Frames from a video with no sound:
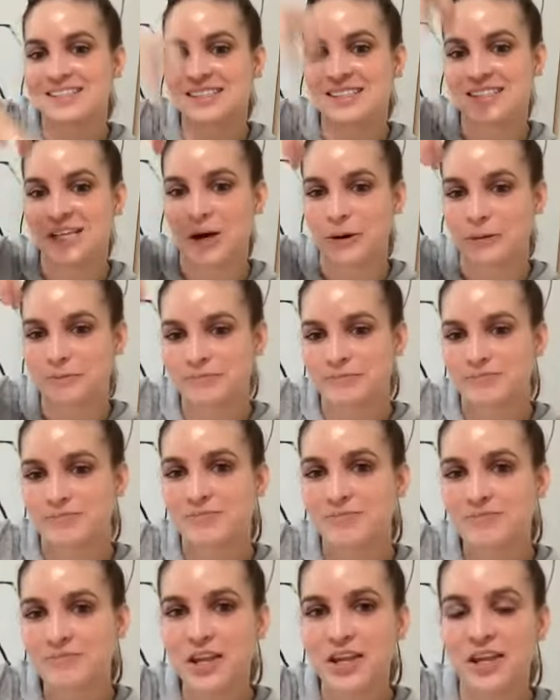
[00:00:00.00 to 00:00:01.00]
So
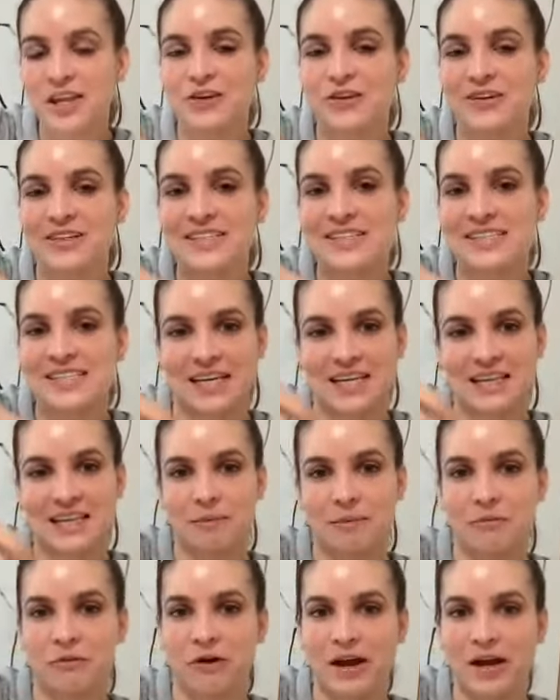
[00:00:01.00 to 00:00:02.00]
you can stick
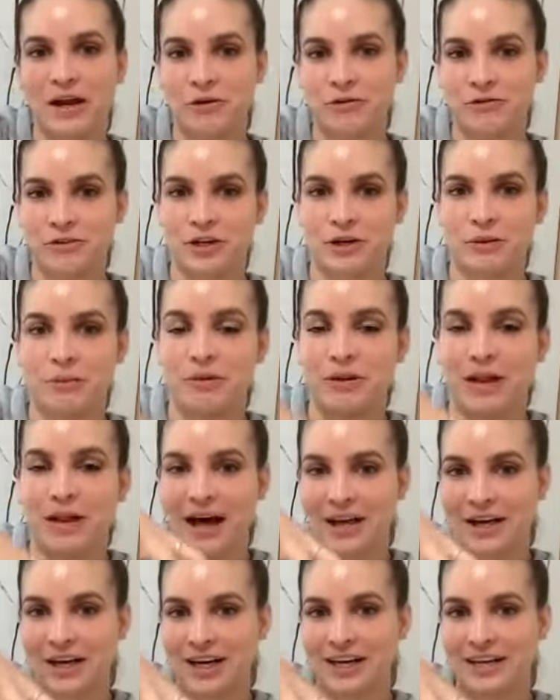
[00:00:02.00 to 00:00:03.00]
them right over your
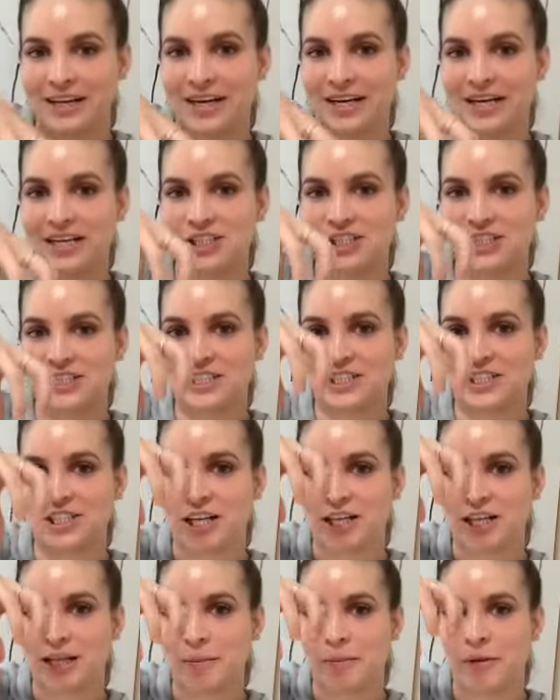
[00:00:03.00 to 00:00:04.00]
bladder and kind of just
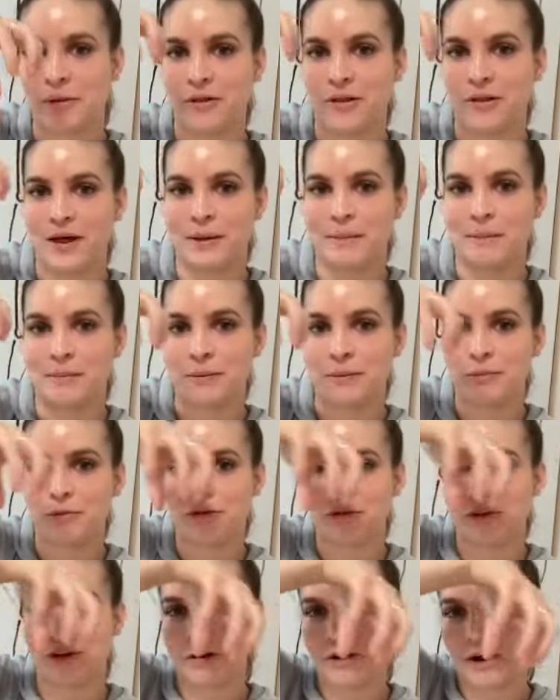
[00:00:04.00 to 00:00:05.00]
gently pull up and
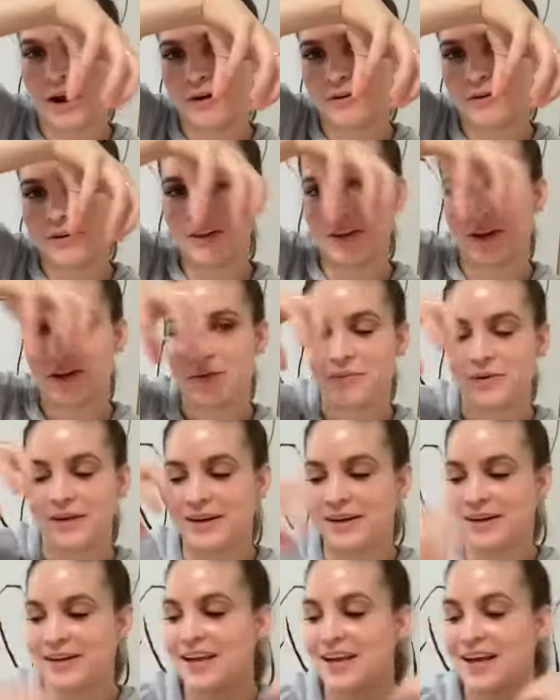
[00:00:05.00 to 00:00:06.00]
move it around a little
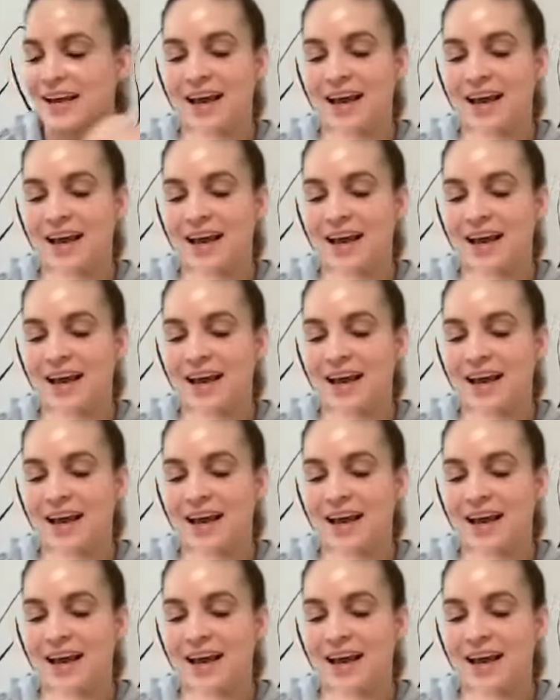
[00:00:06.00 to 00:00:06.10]
bit.